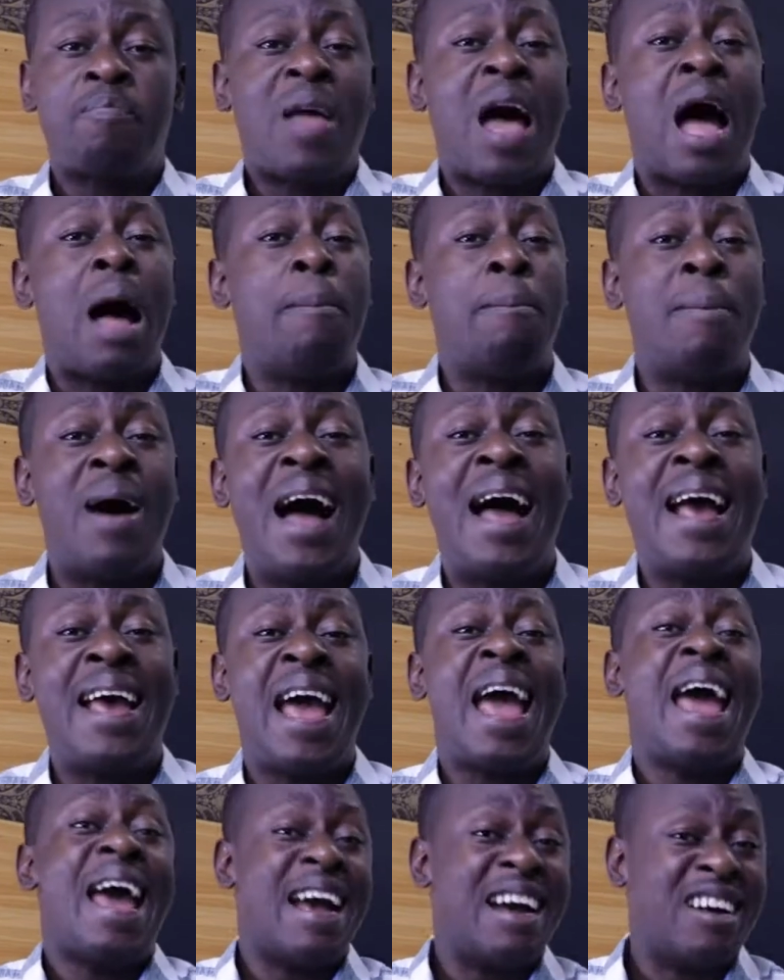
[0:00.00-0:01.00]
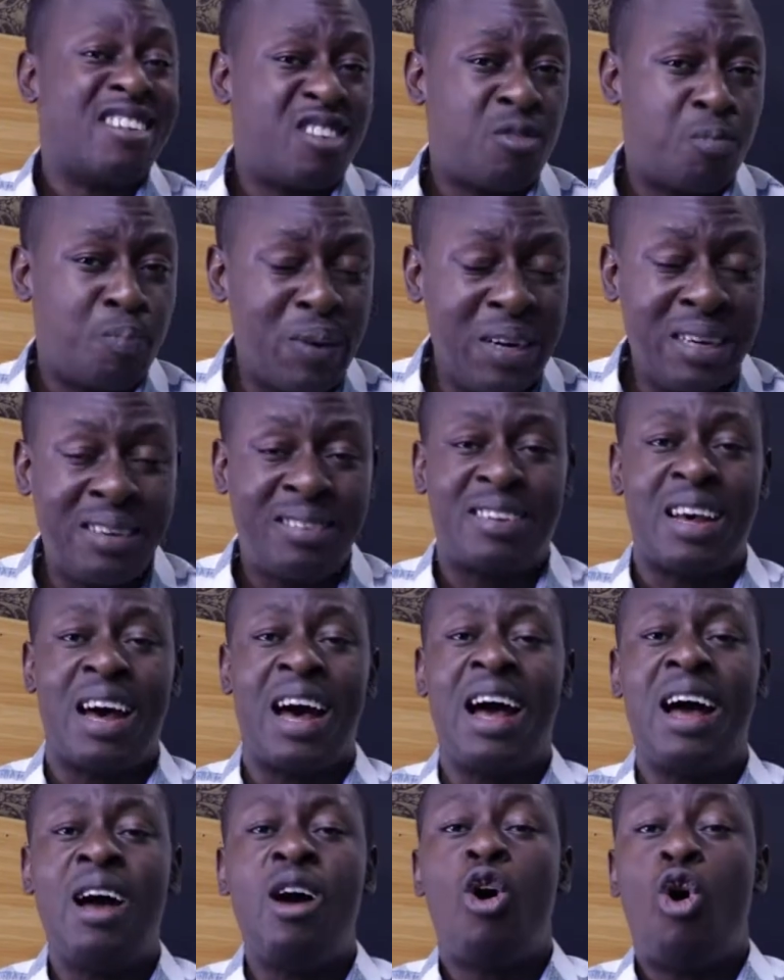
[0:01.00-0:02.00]
am I a
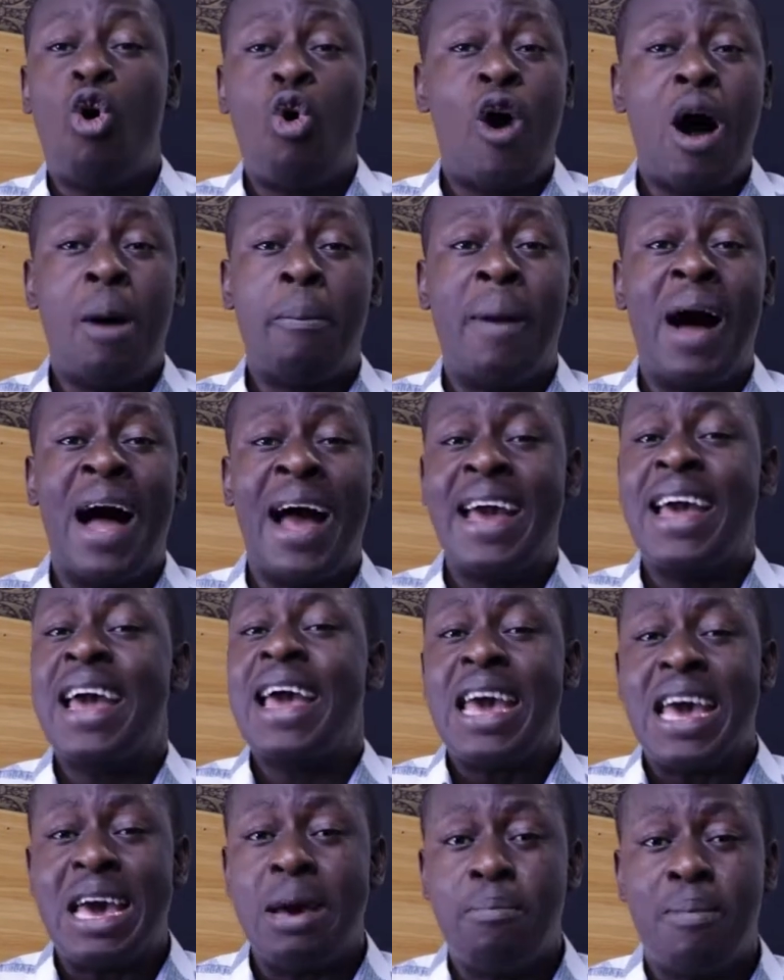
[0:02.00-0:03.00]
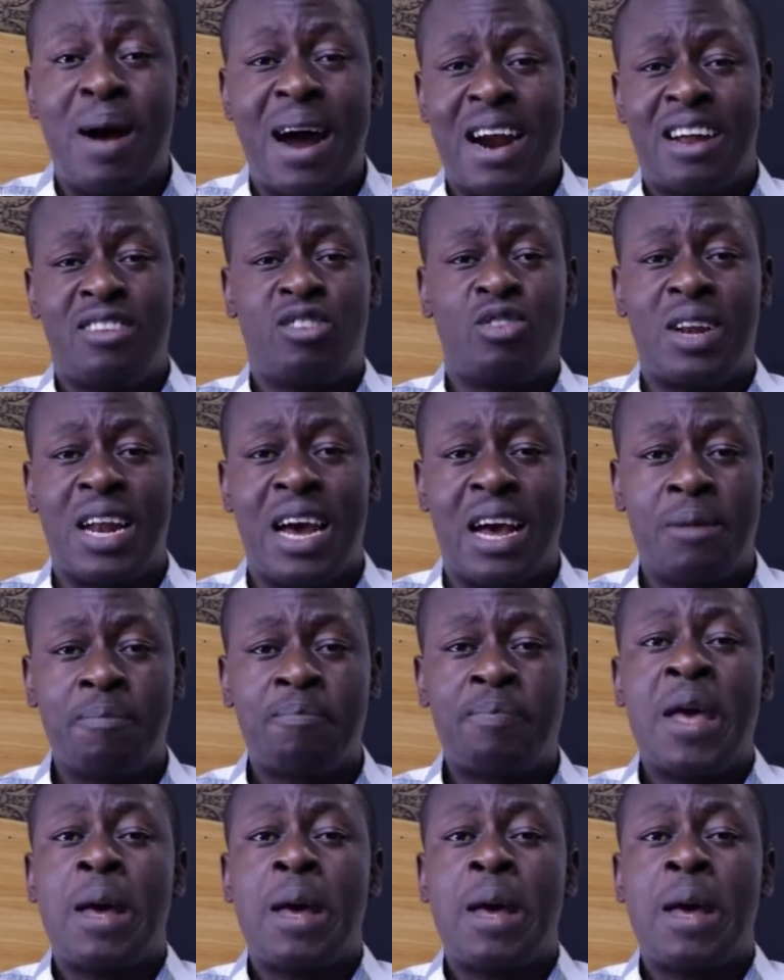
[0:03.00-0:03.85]
sprinter or am I a marathoner?